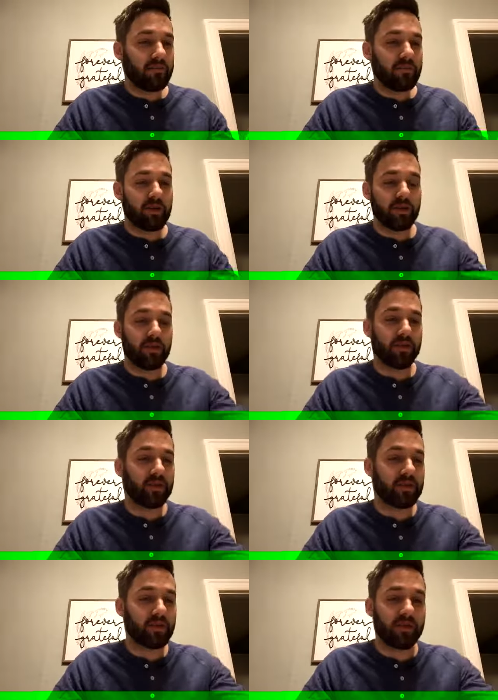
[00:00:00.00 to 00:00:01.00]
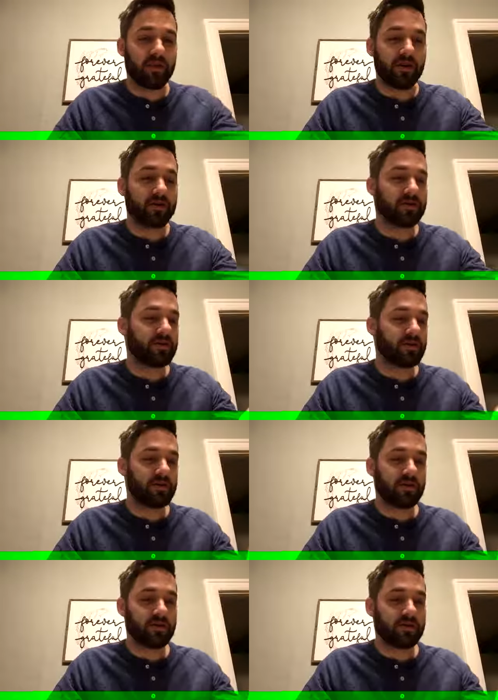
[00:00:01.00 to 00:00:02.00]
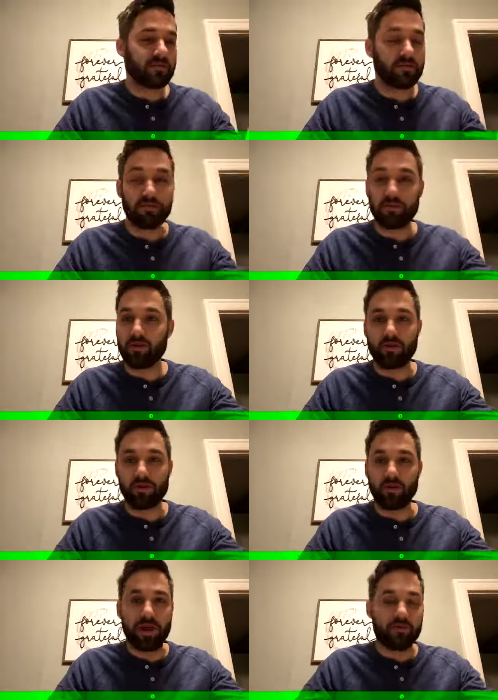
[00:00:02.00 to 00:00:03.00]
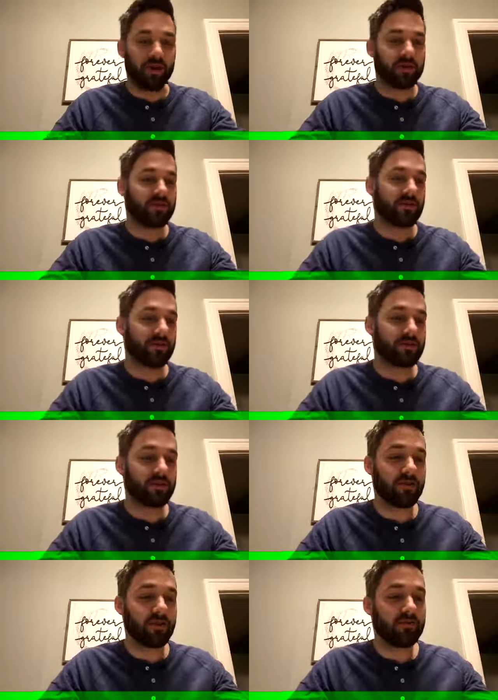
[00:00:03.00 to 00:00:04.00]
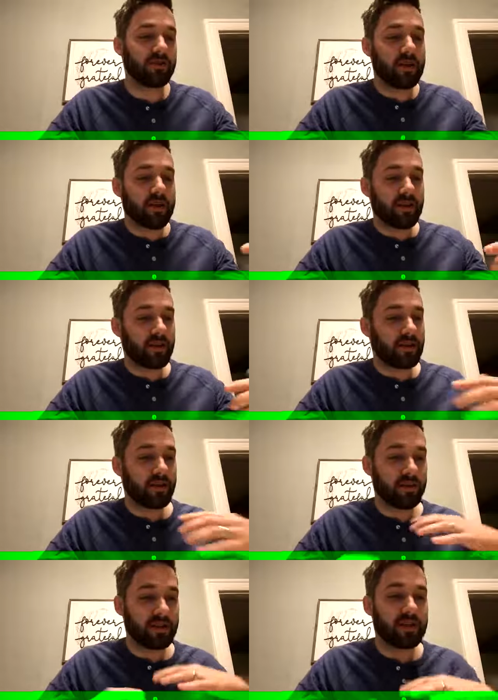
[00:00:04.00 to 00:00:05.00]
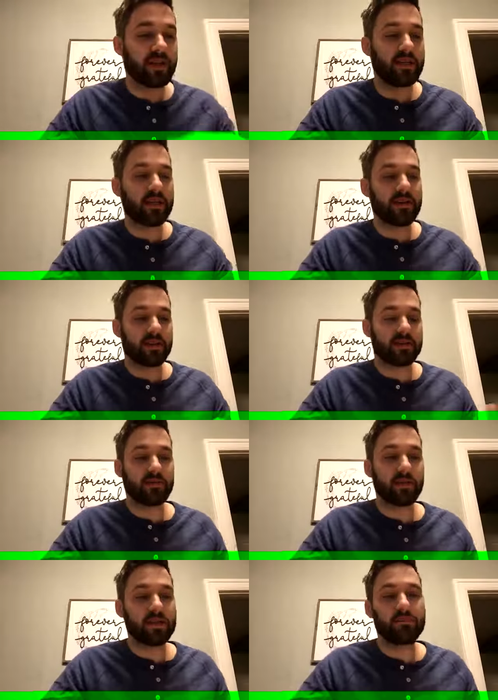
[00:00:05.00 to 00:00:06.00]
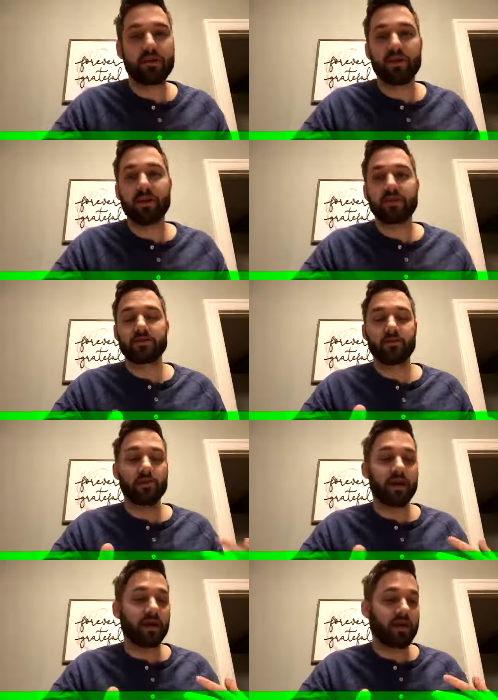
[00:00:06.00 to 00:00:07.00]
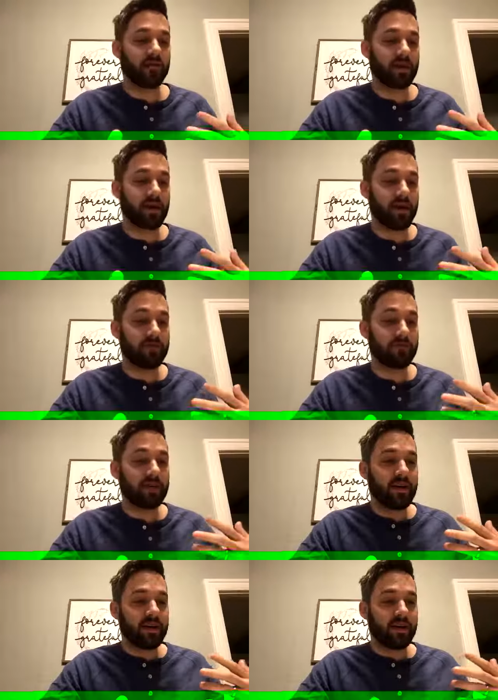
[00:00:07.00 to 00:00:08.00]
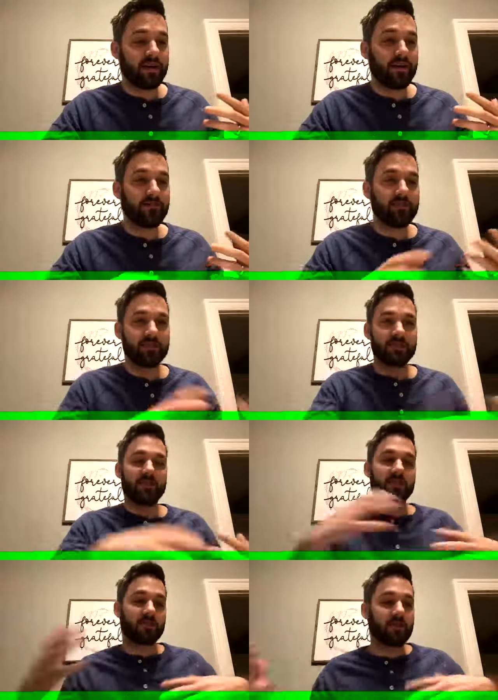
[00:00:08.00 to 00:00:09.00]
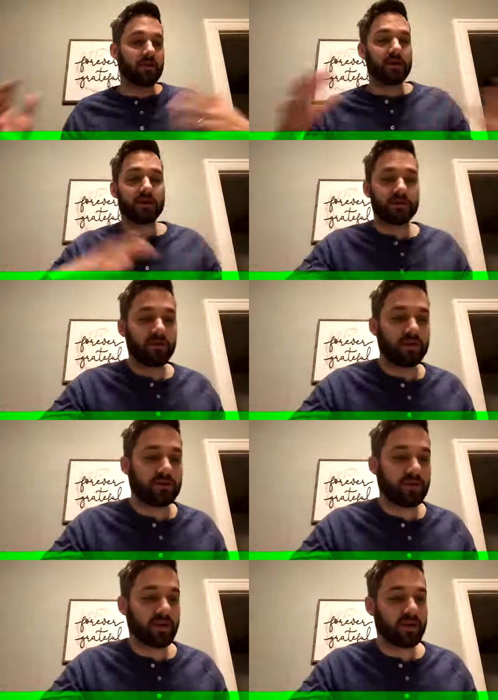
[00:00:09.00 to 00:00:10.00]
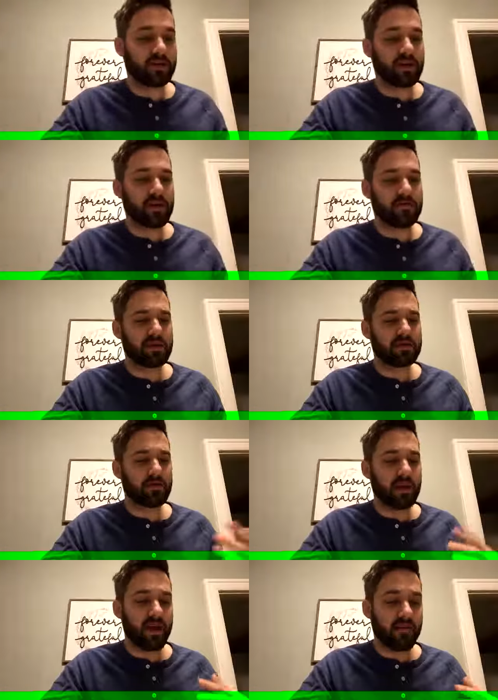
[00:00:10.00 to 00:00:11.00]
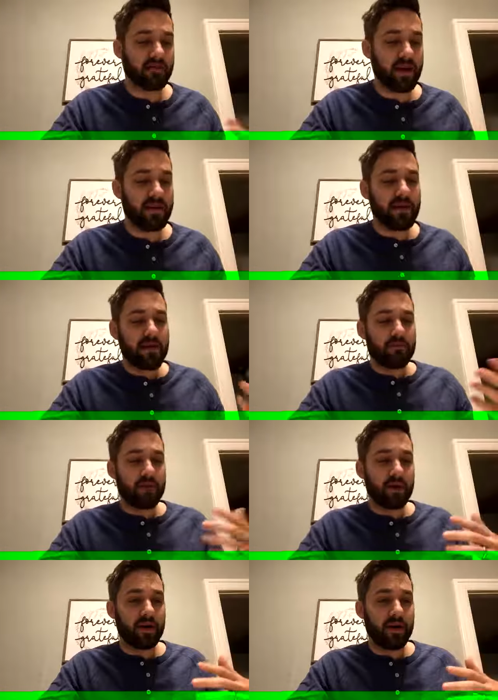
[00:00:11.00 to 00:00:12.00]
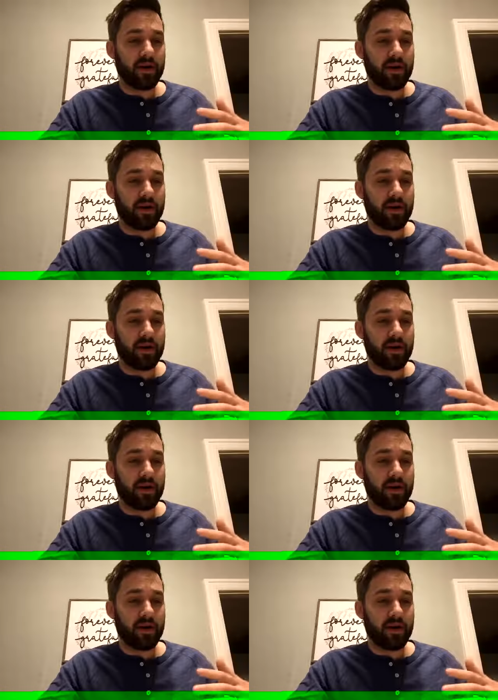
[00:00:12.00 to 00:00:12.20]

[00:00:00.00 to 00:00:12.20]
you know, there are some great parts also of, like, you know, he's sending his Holy Spirit. So we have, Jesus is going and his Holy Spirit is coming. So we have that, but